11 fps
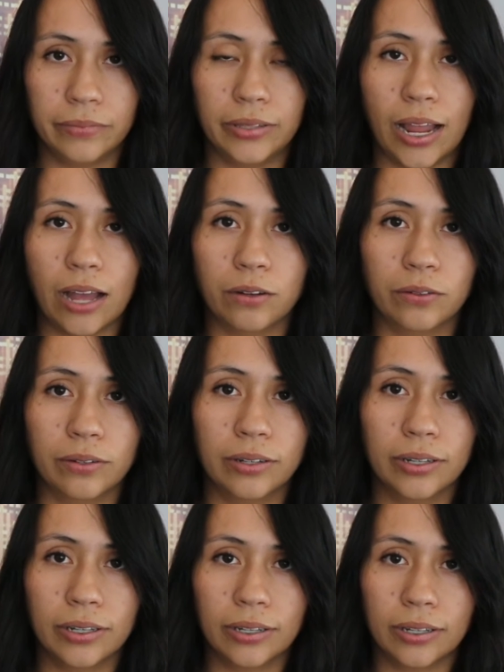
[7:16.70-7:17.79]
Now,
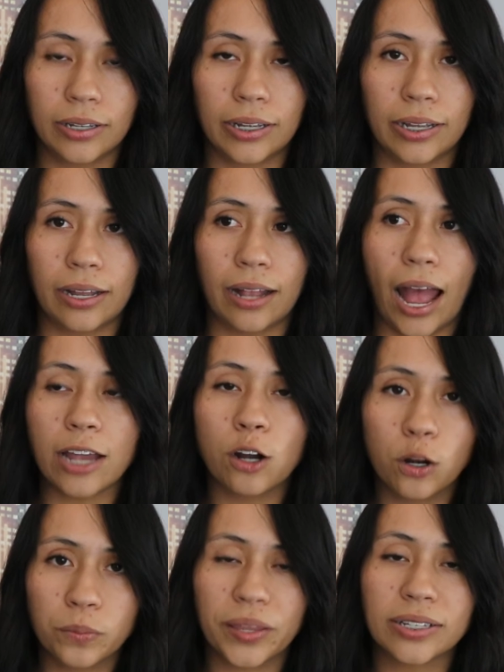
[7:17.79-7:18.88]
I
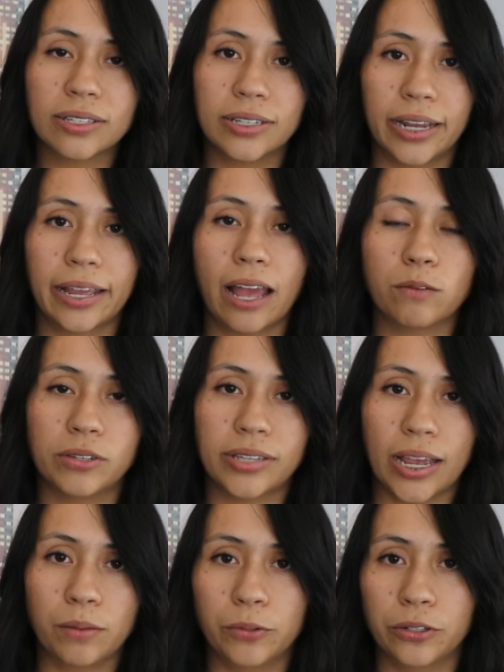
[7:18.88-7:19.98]
hope that today I was
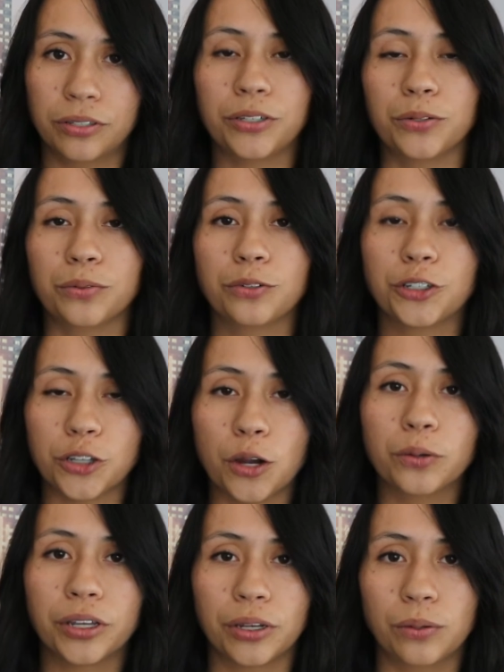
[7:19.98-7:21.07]
able to
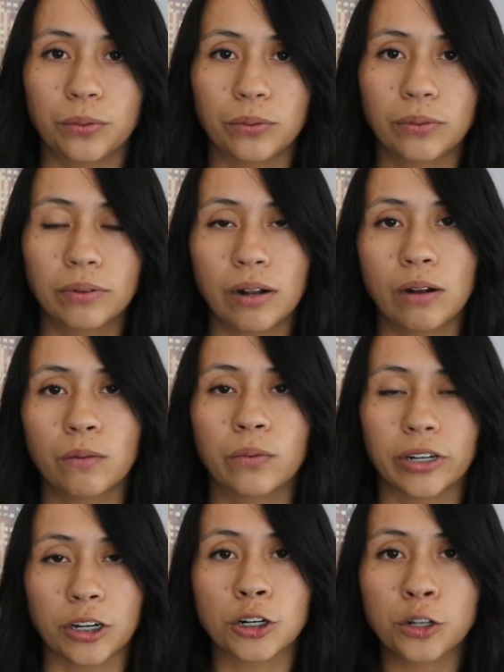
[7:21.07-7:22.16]
show you
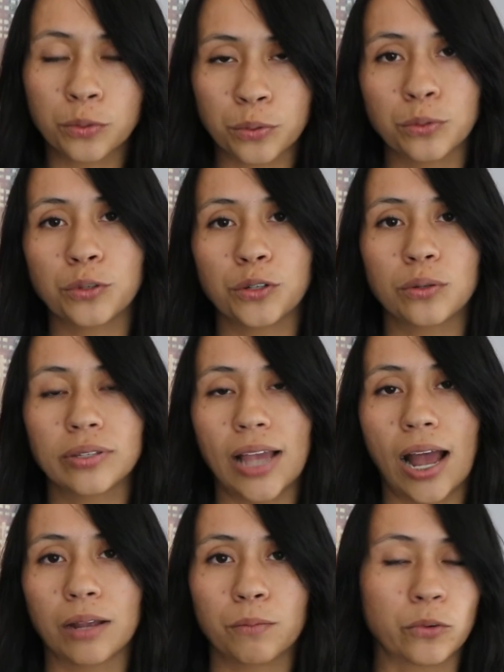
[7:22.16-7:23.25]
what a crucial
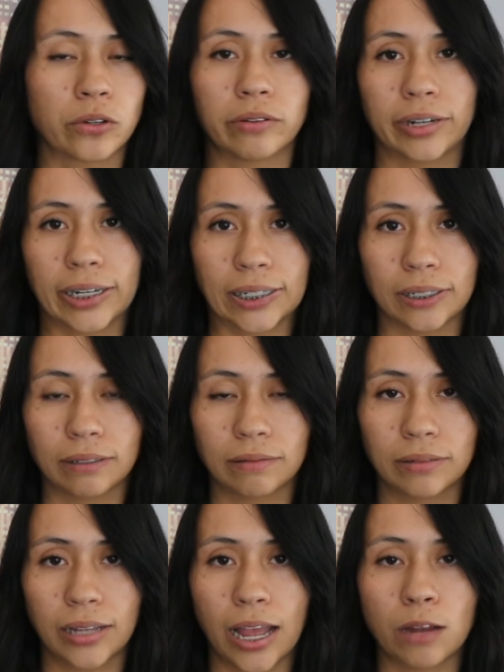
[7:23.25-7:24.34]
time we're in
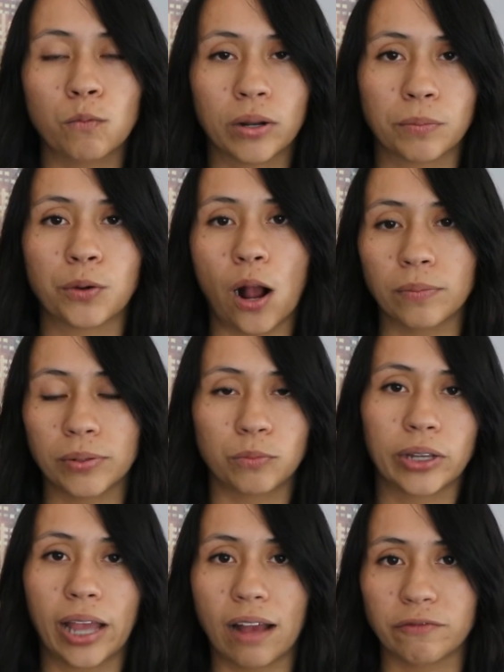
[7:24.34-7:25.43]
and what problem
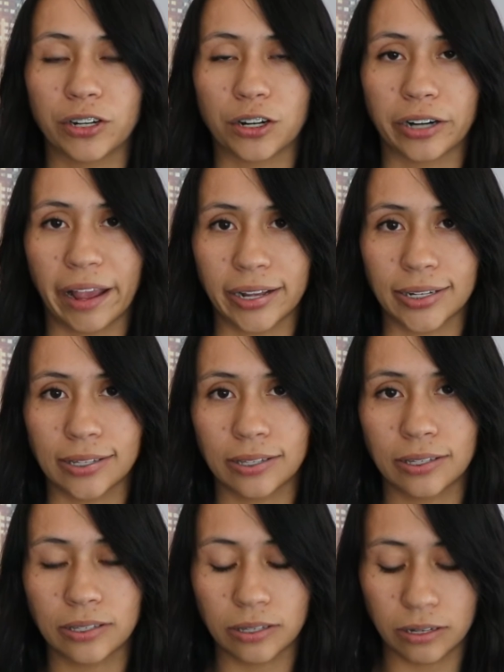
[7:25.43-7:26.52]
we have in our
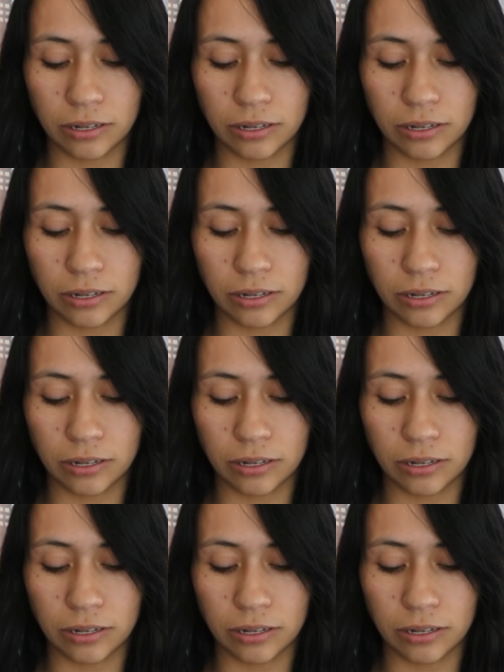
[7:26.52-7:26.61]
hands.